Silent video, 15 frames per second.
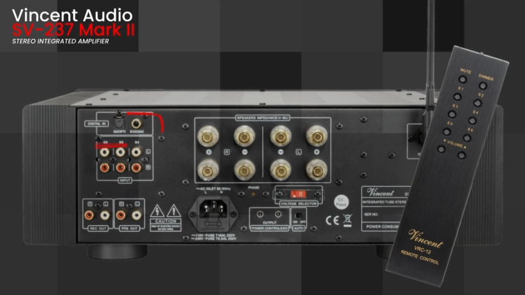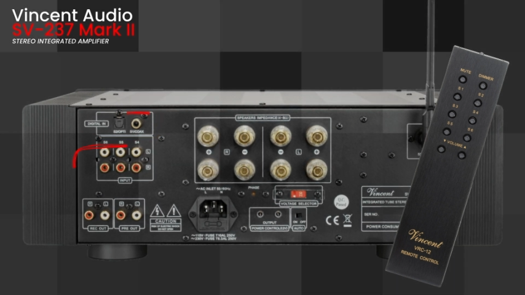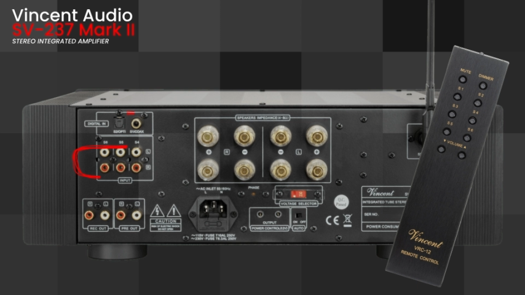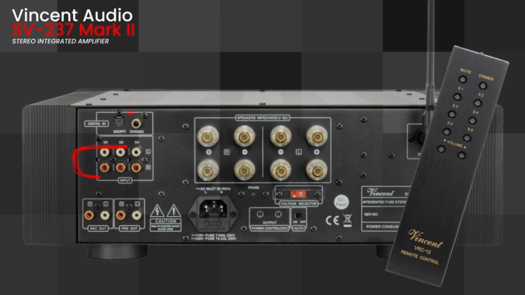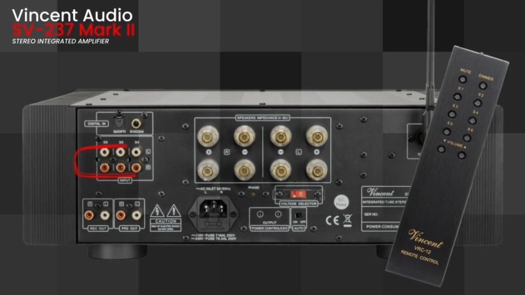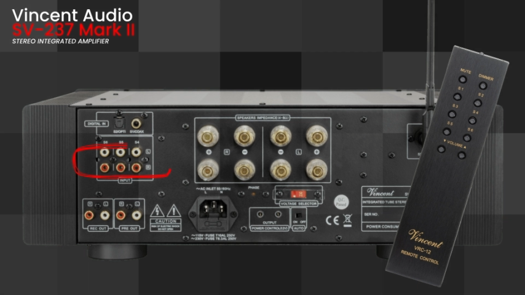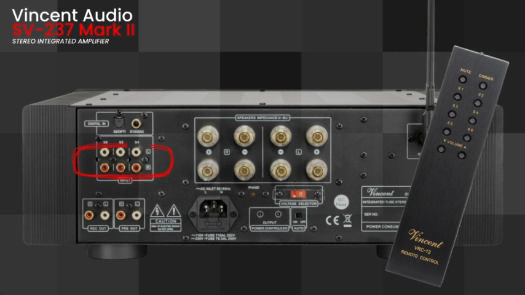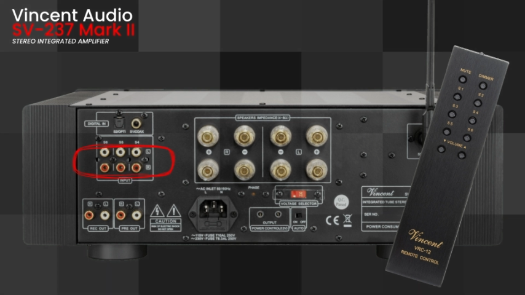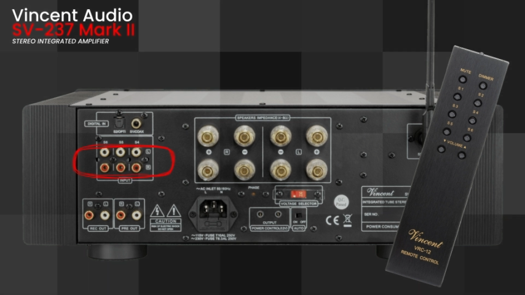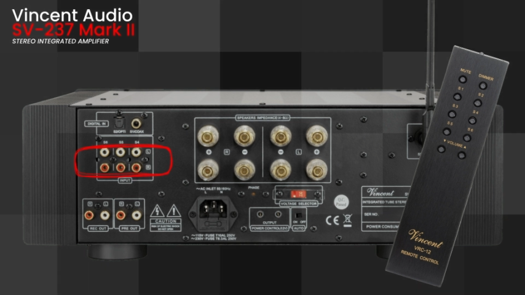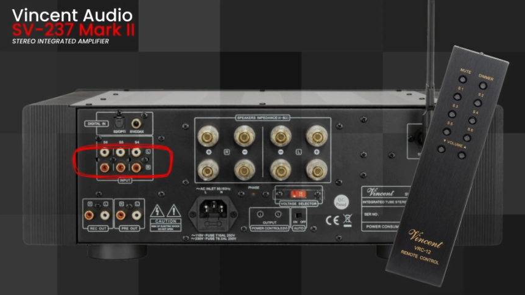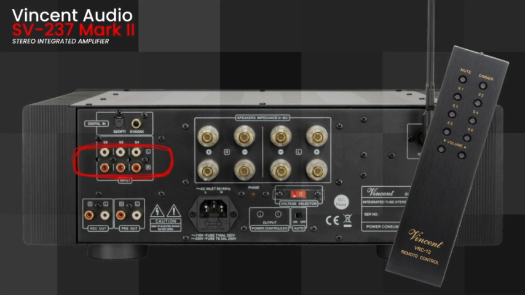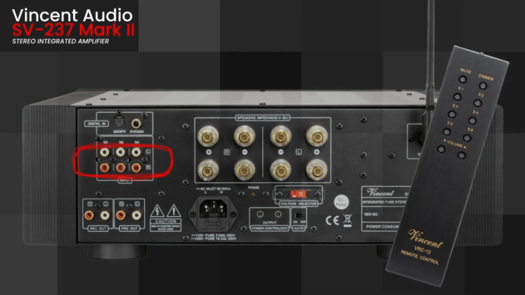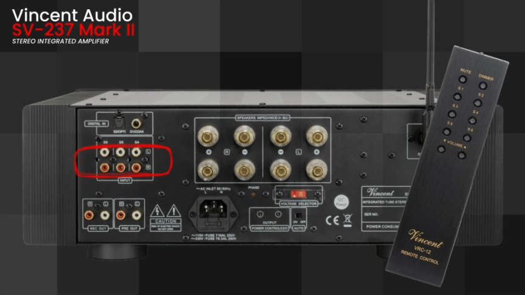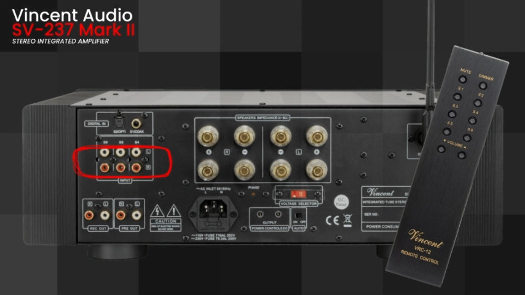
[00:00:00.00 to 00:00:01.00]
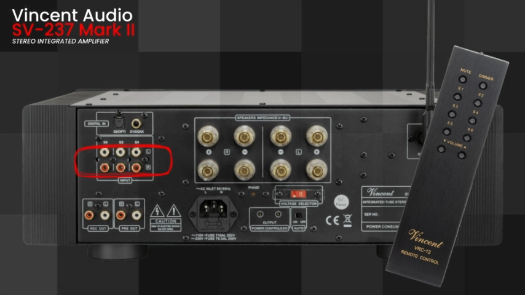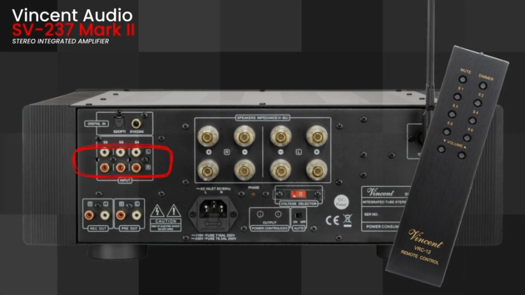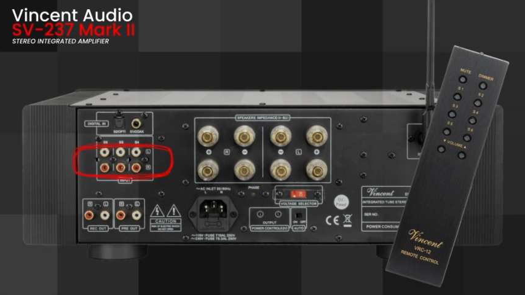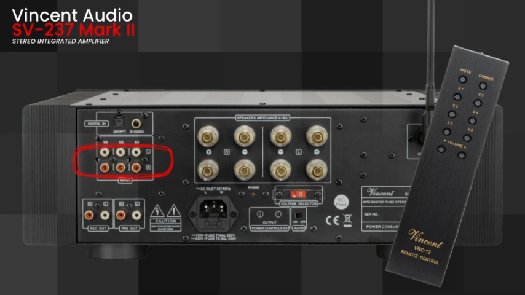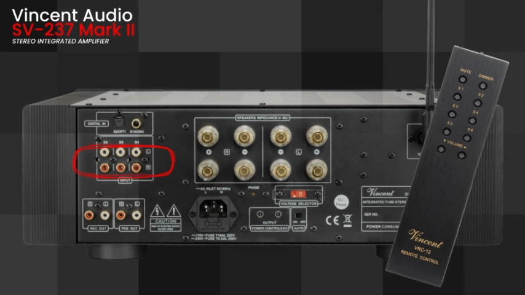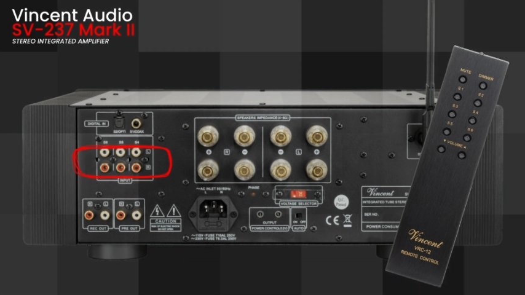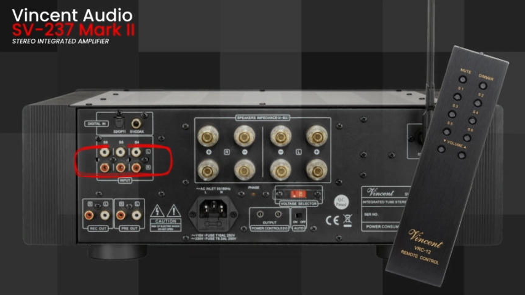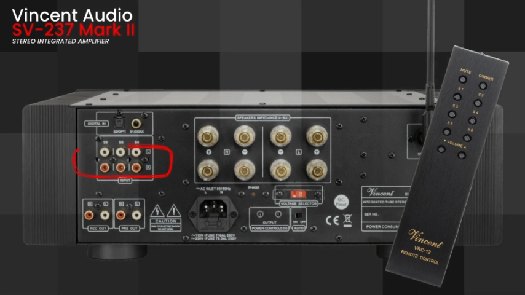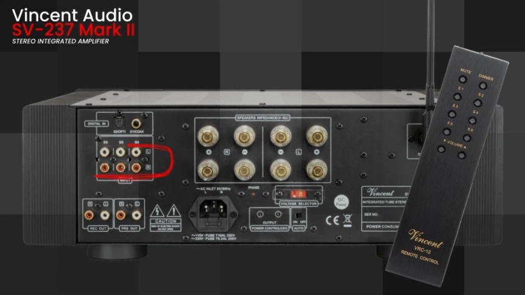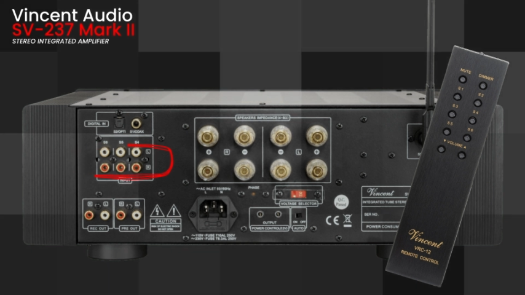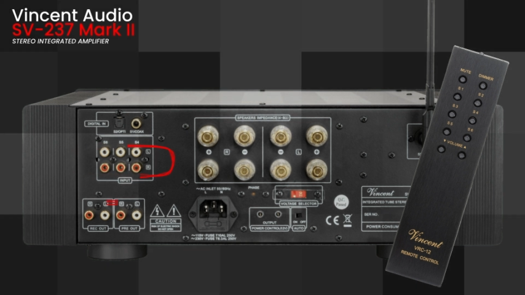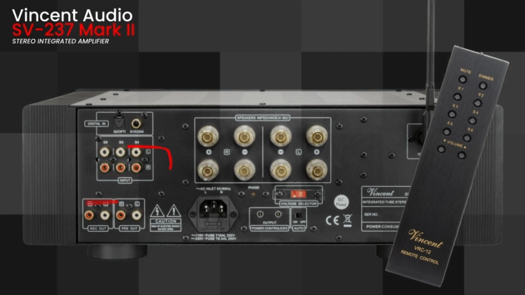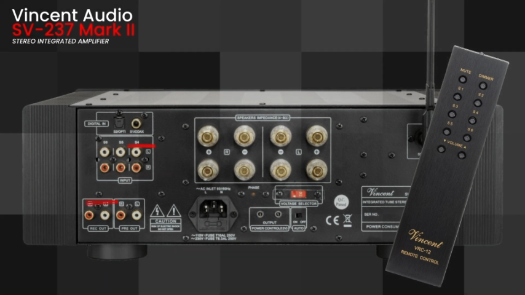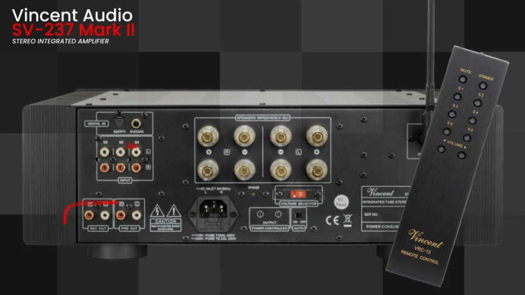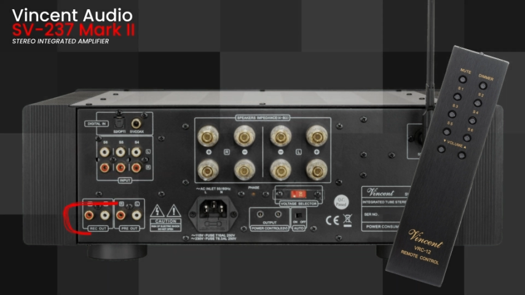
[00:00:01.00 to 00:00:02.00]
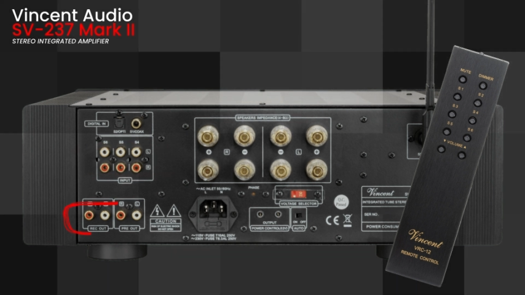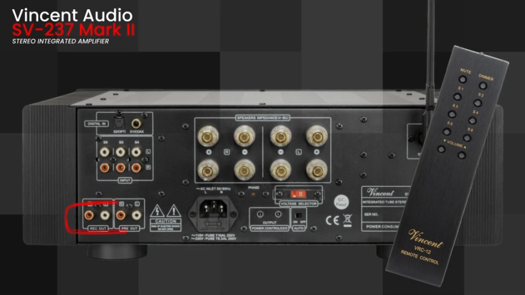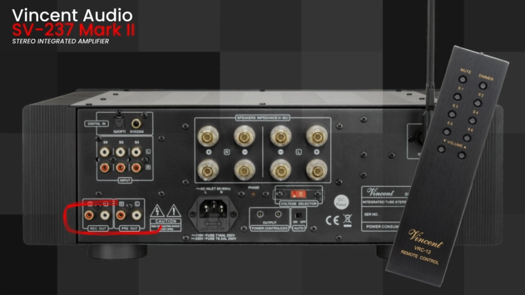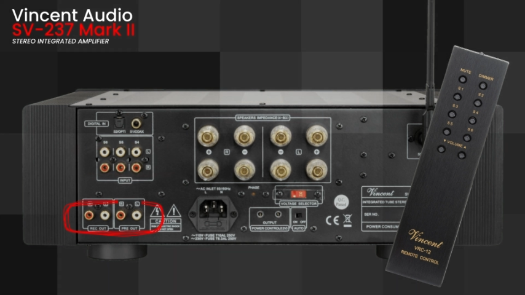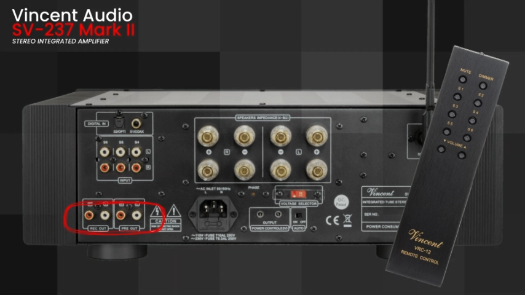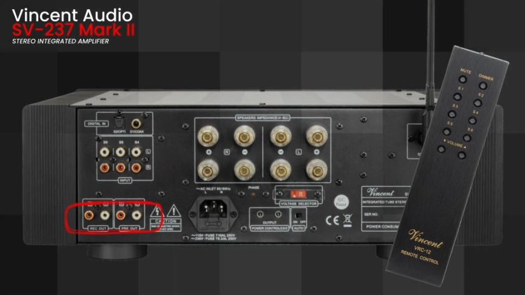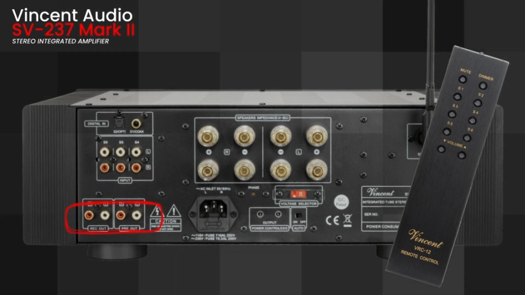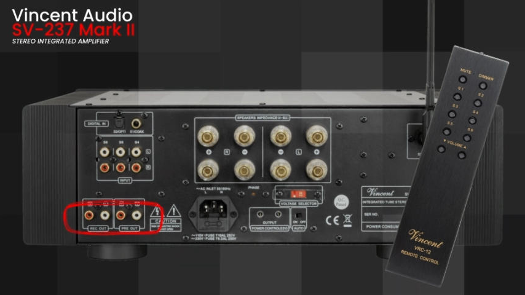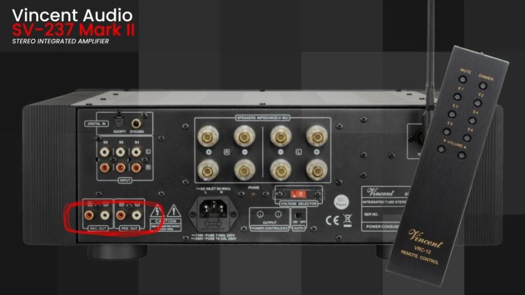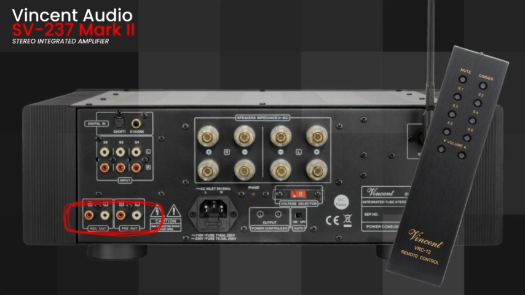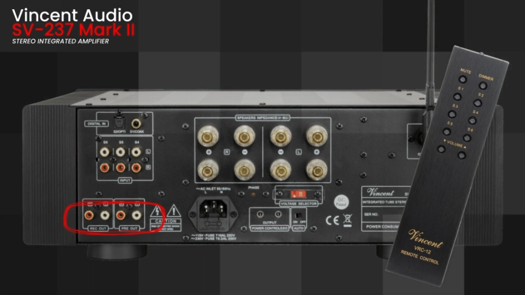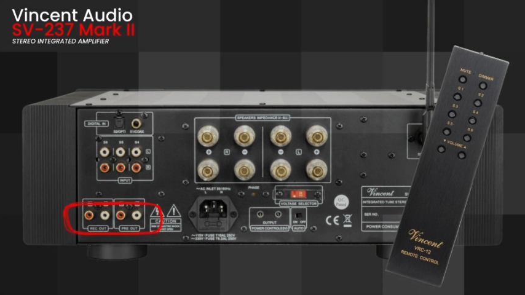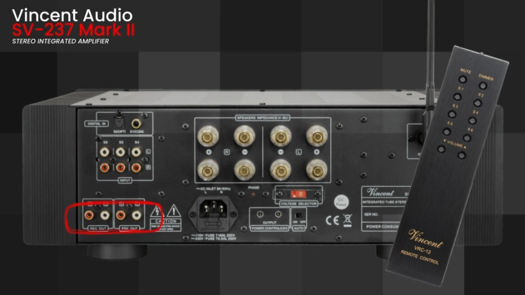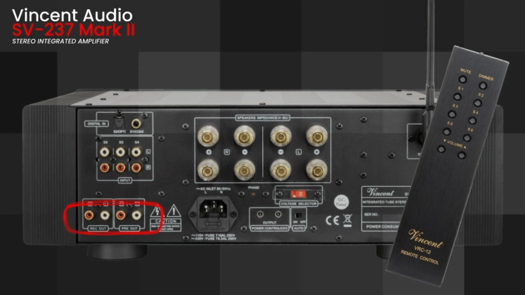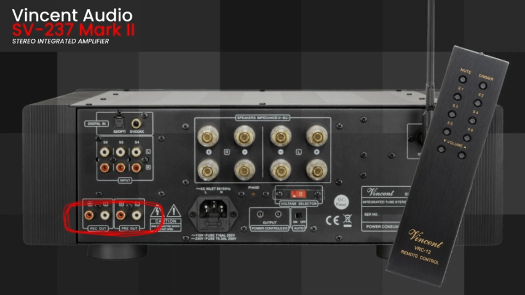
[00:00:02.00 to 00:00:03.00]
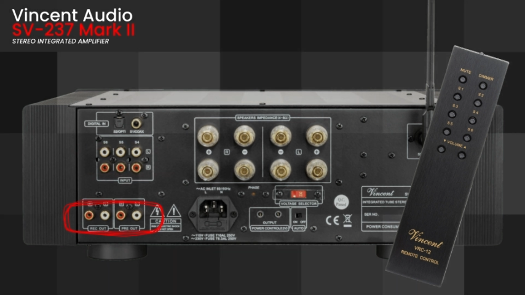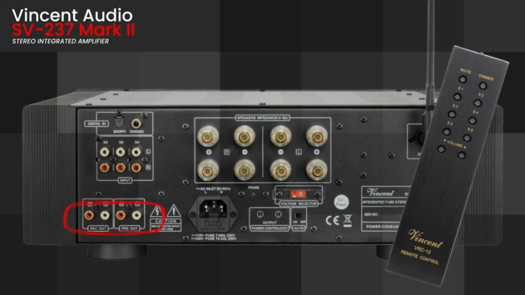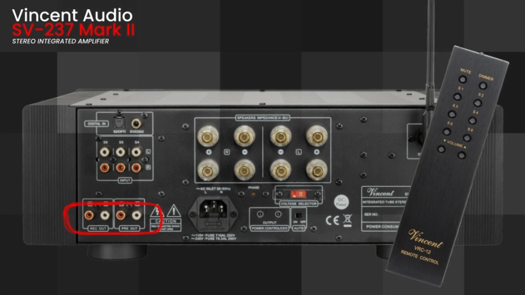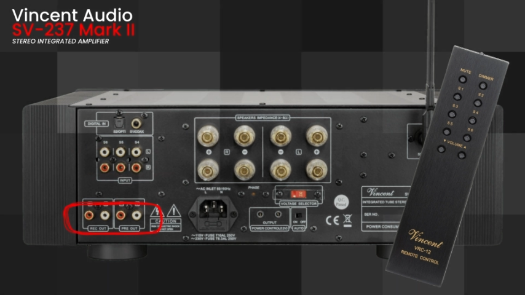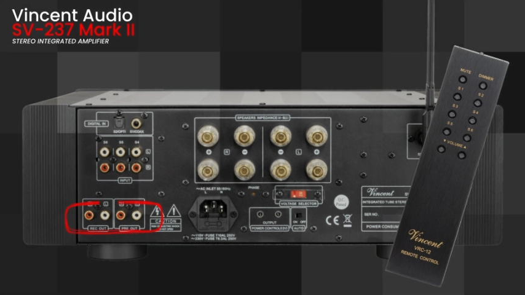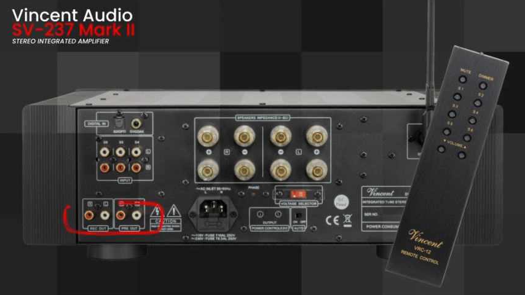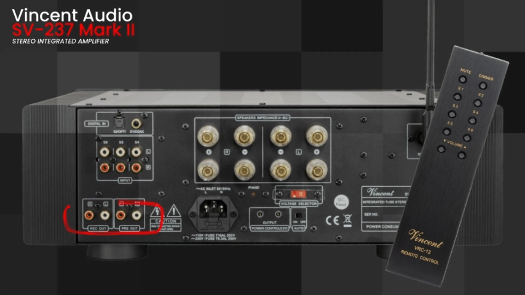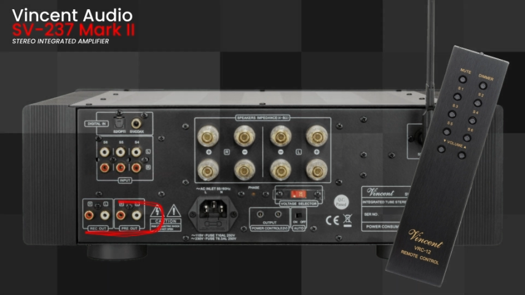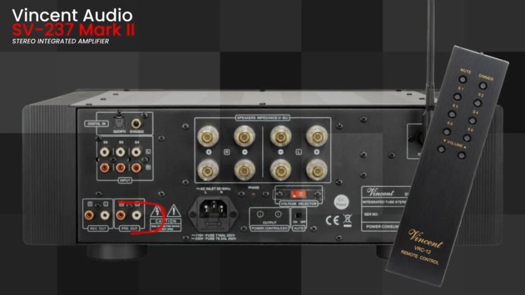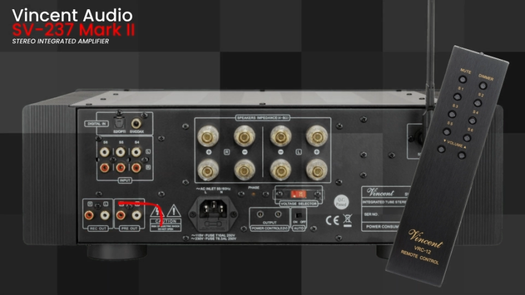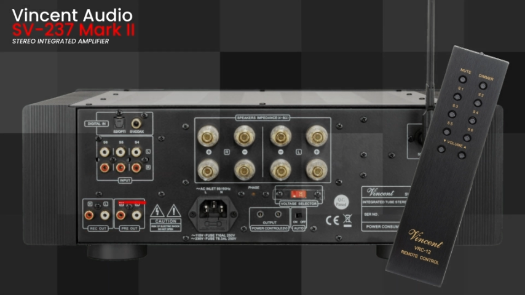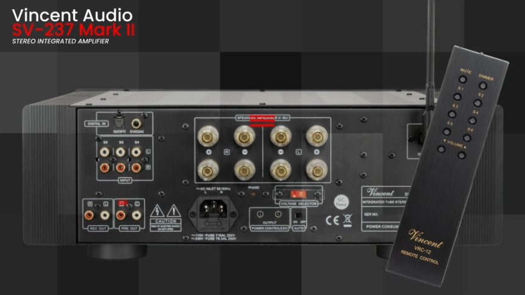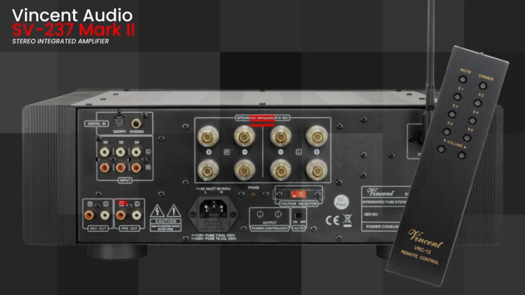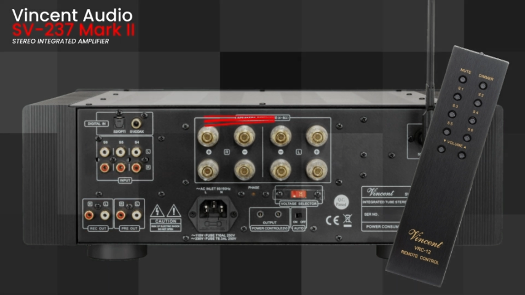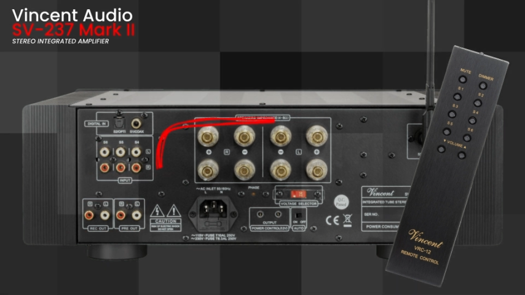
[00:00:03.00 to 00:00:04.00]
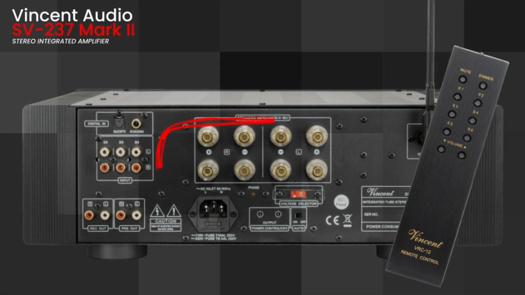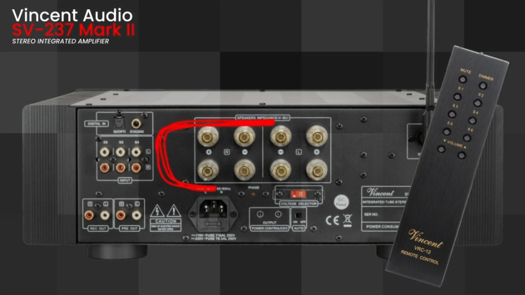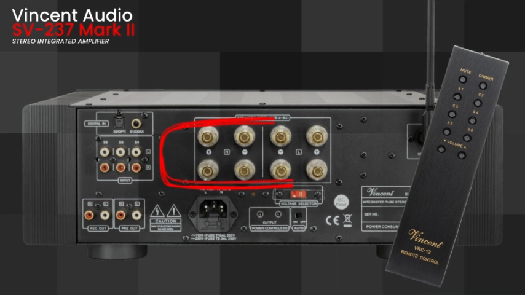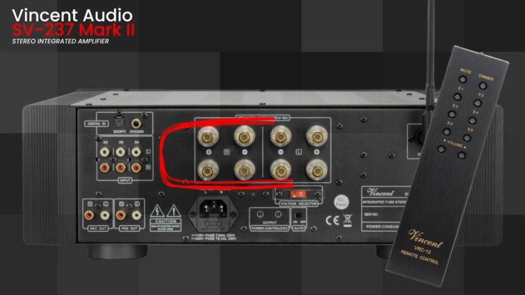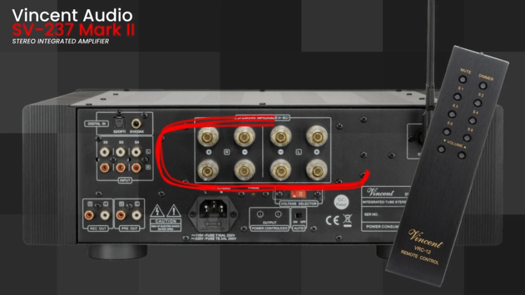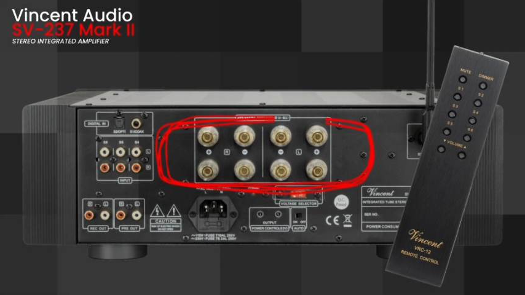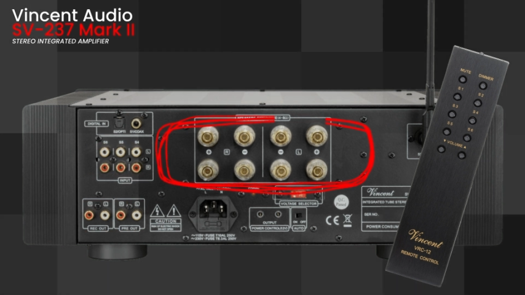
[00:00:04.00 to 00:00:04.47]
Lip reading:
Nobody's mouth can be seen.